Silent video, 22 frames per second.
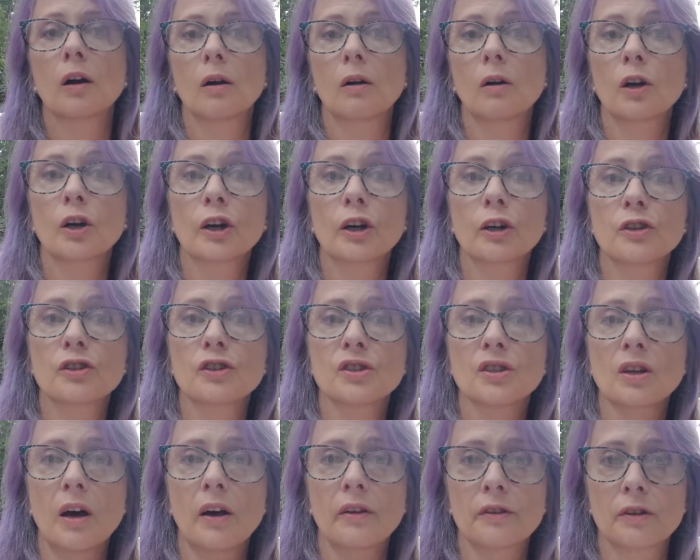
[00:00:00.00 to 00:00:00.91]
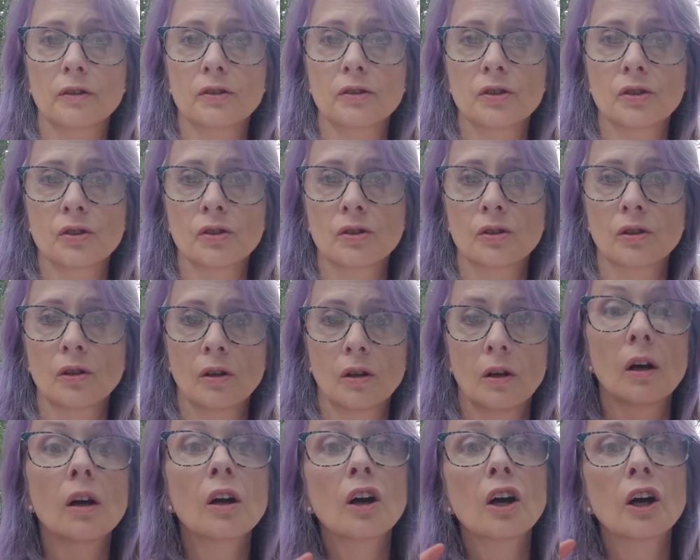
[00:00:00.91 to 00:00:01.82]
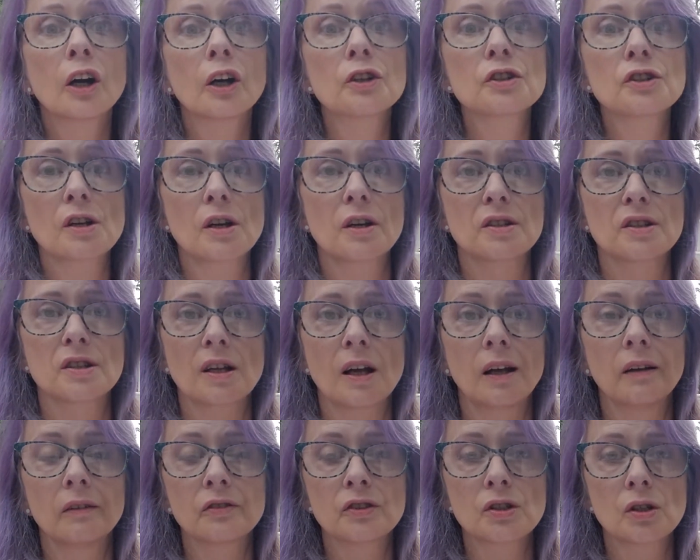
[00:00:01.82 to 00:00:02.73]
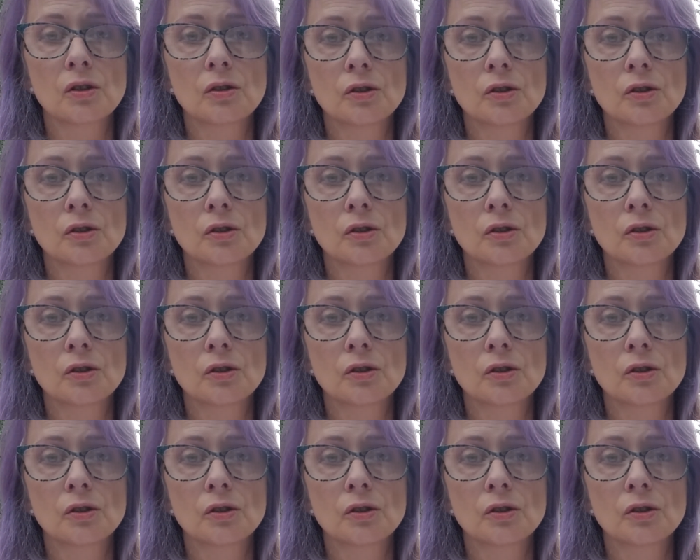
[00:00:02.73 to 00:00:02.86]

hurts others hurts ourselves.